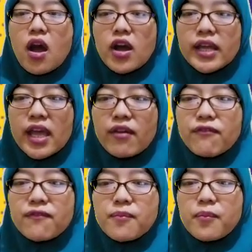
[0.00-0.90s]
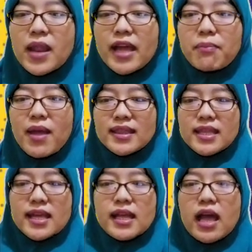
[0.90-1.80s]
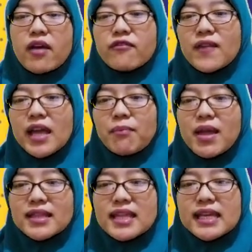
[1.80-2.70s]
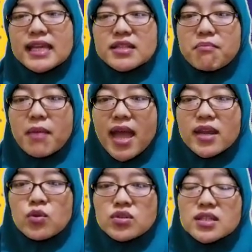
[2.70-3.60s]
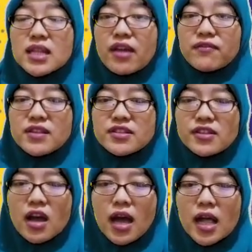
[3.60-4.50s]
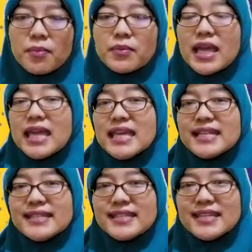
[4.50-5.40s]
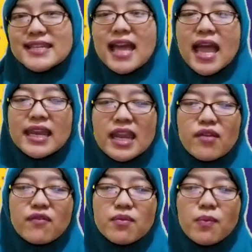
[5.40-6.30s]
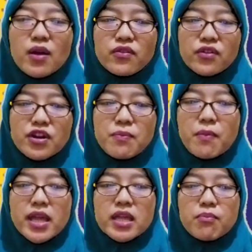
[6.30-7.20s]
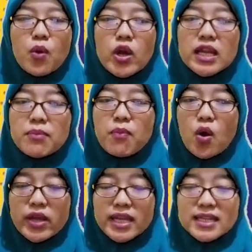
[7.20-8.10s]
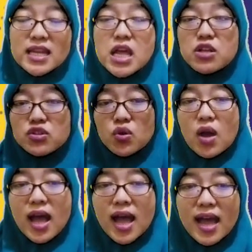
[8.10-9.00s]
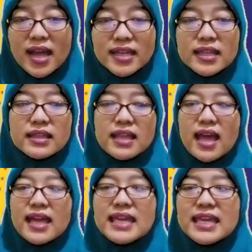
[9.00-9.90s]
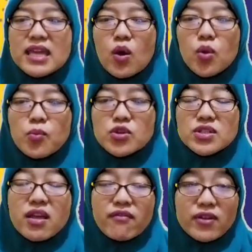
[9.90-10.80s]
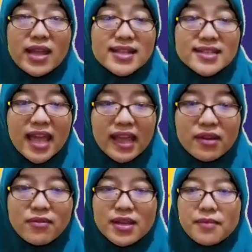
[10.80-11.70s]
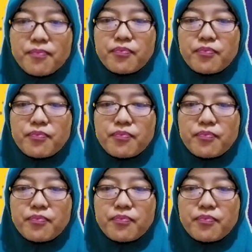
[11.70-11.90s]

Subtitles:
Okay, phlegmatic. A phlegmatic is a man whose life is calm, easy, never bothered by a boiling point, so high that he almost never gets angry.